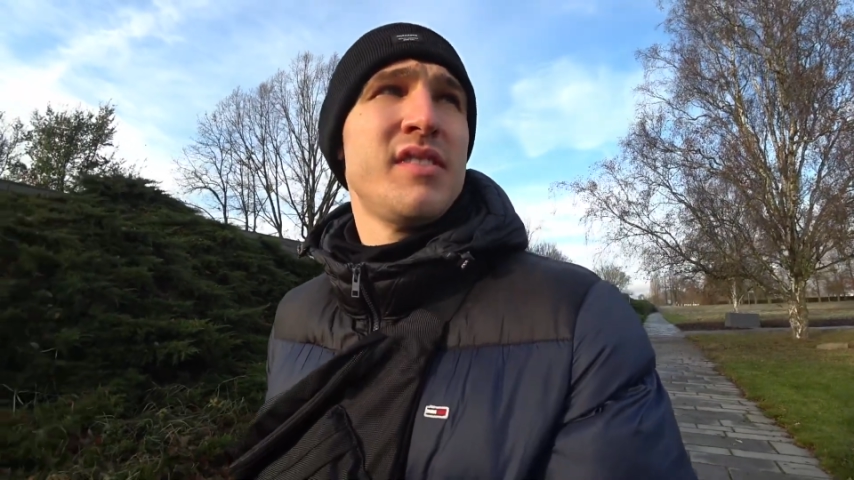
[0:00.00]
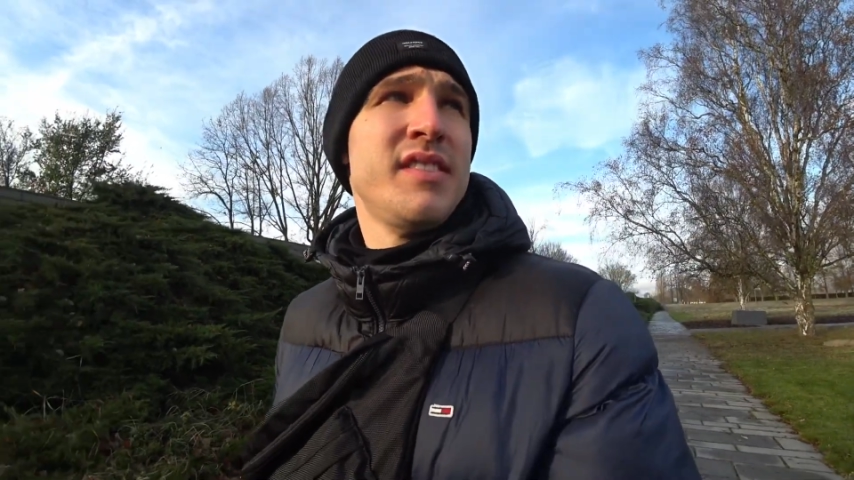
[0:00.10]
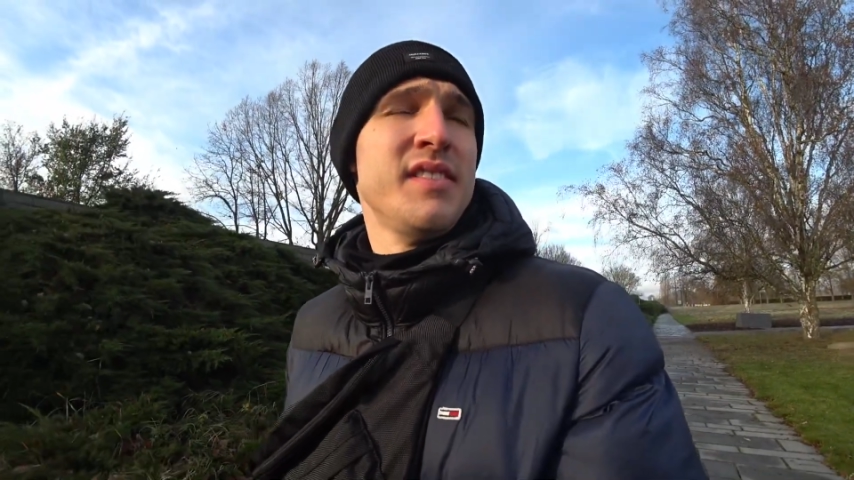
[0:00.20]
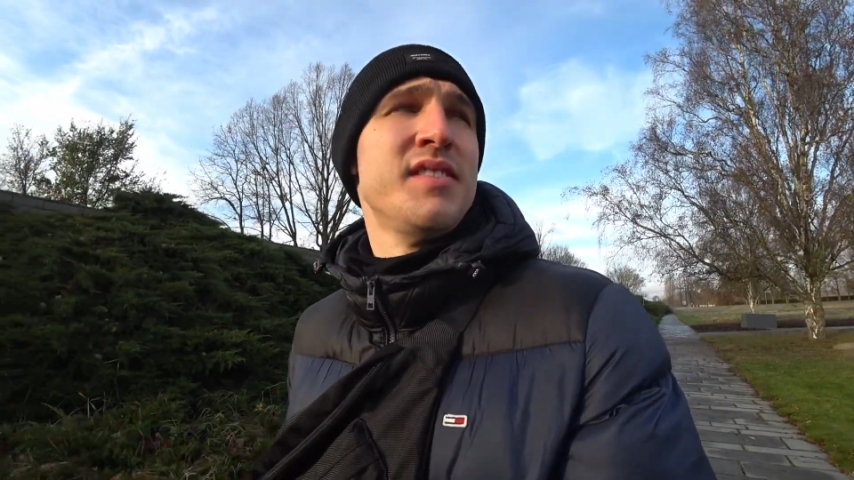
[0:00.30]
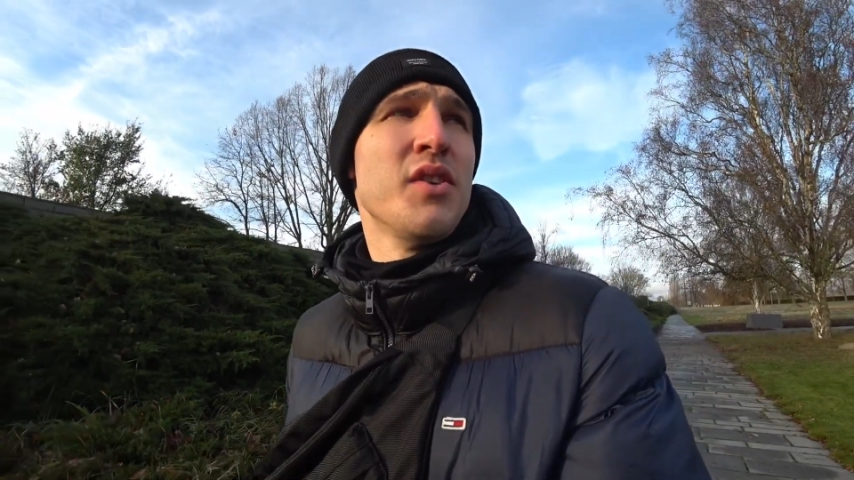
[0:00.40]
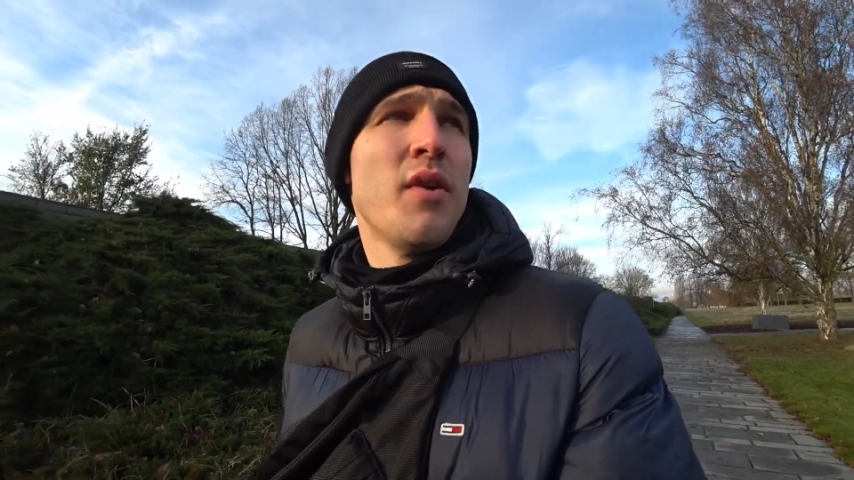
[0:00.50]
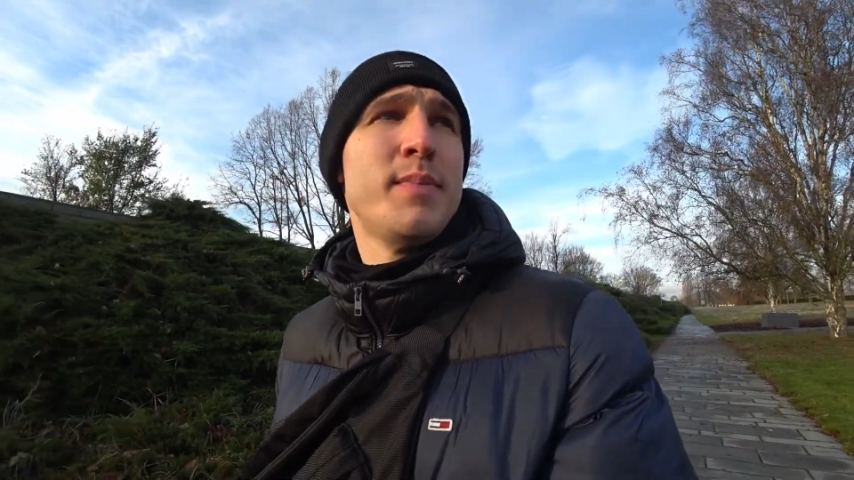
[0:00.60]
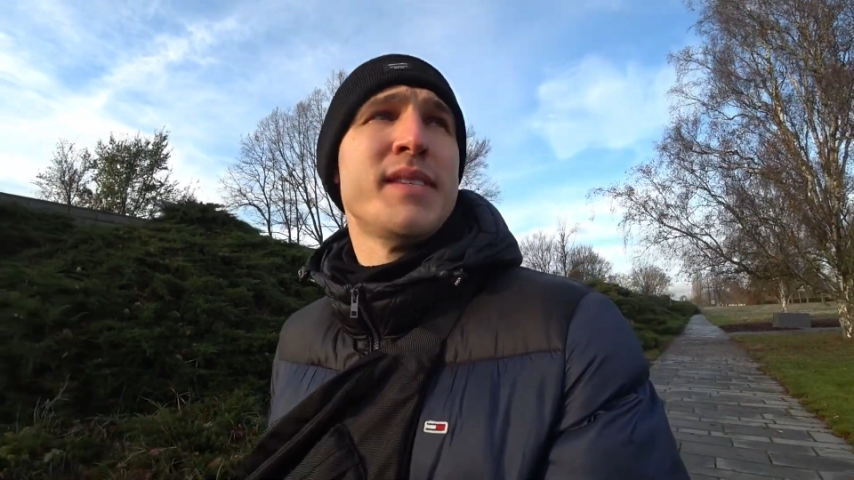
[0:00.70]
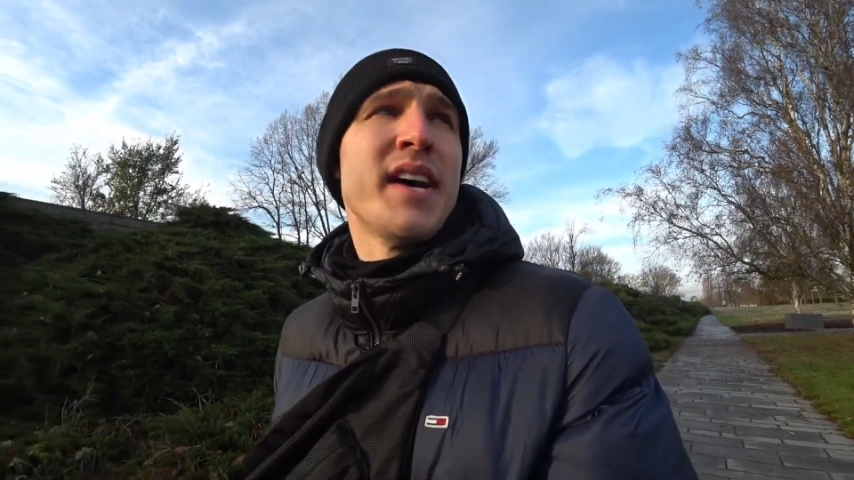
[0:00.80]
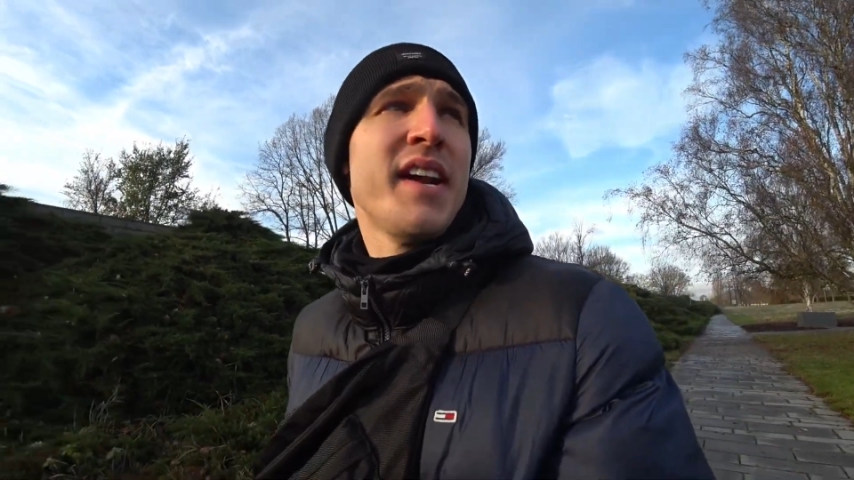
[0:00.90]
This is so
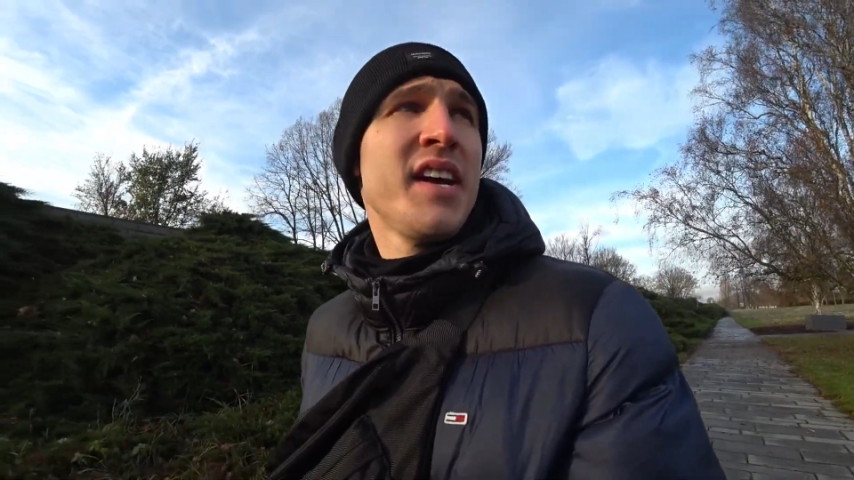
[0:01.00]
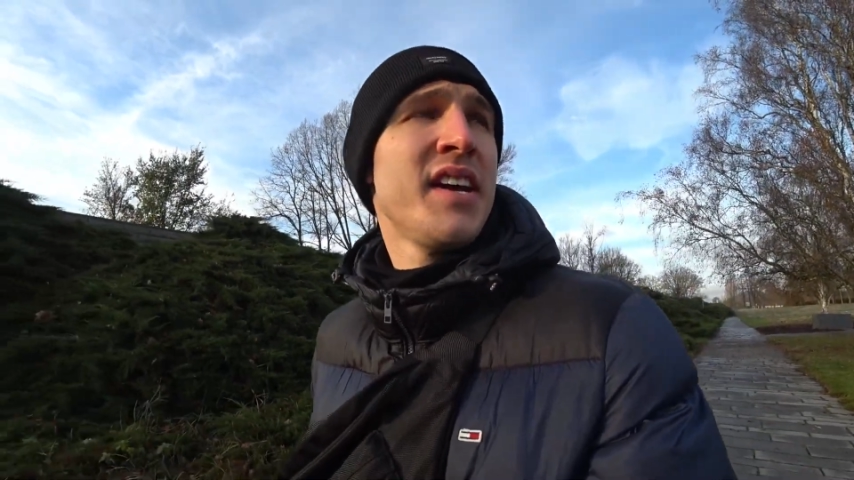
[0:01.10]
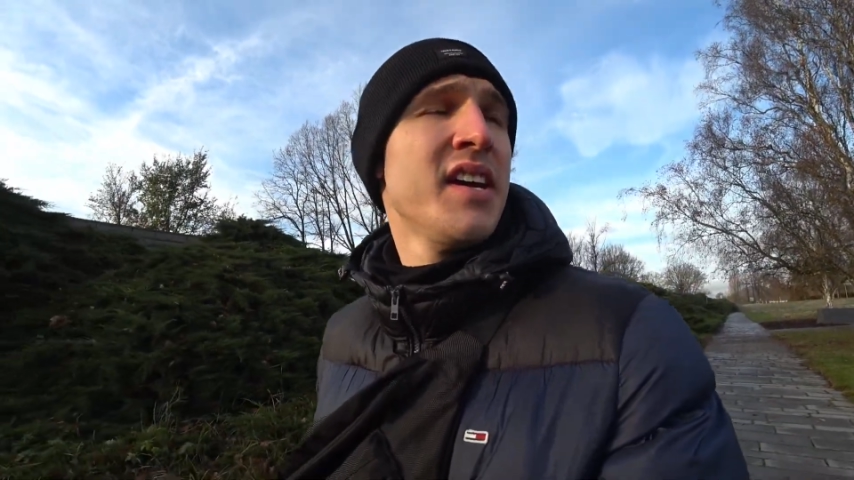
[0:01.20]
upsetting